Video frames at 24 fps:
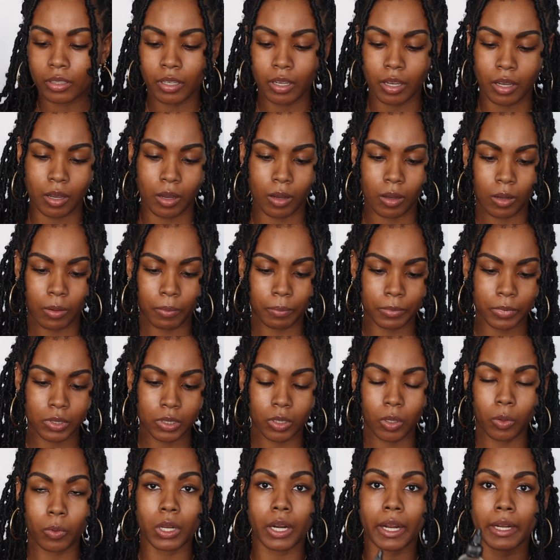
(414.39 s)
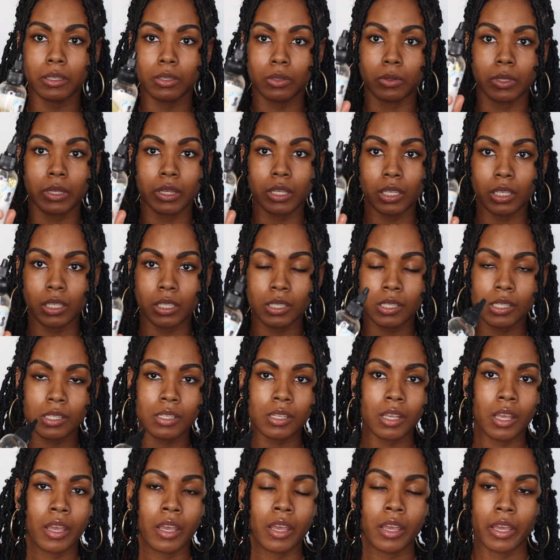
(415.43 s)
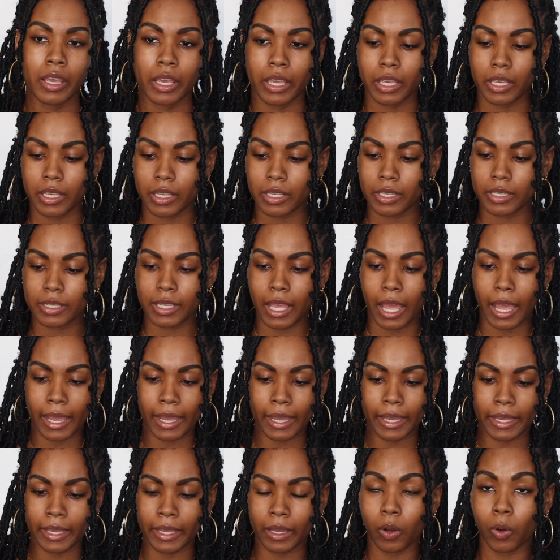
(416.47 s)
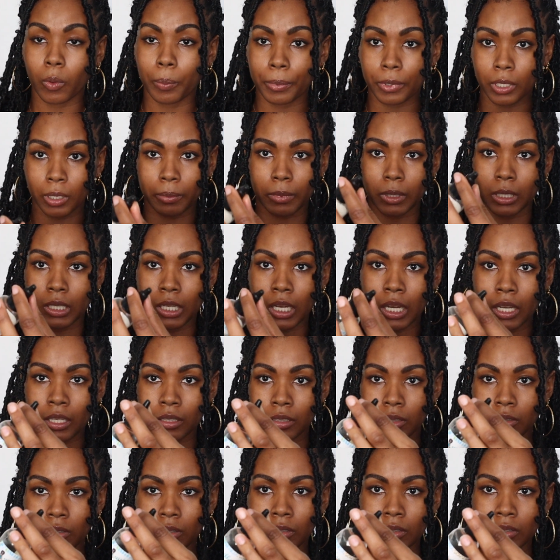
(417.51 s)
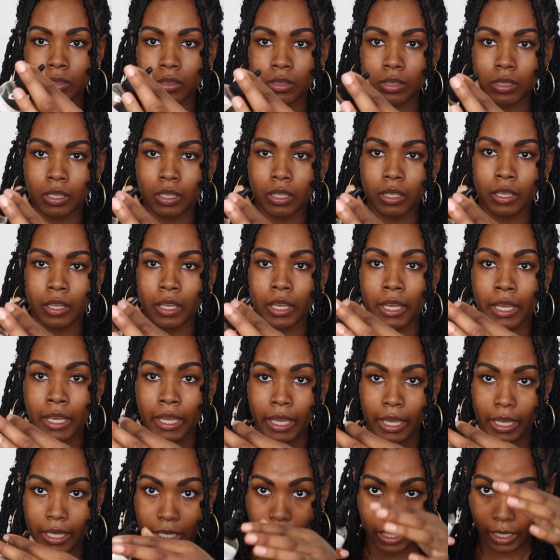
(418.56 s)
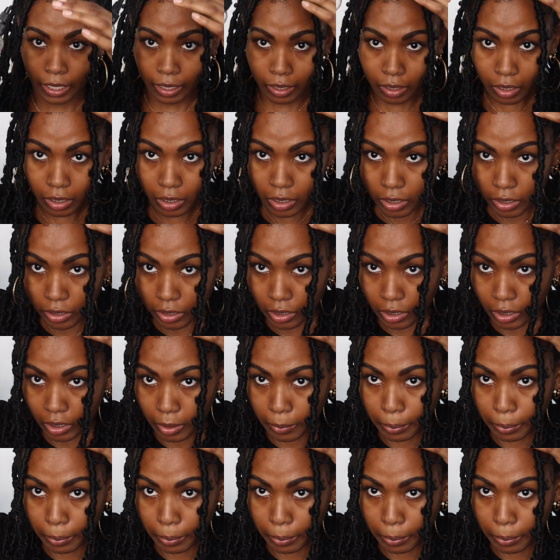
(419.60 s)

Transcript: So what I do with this is I open up the nozzle and then I literally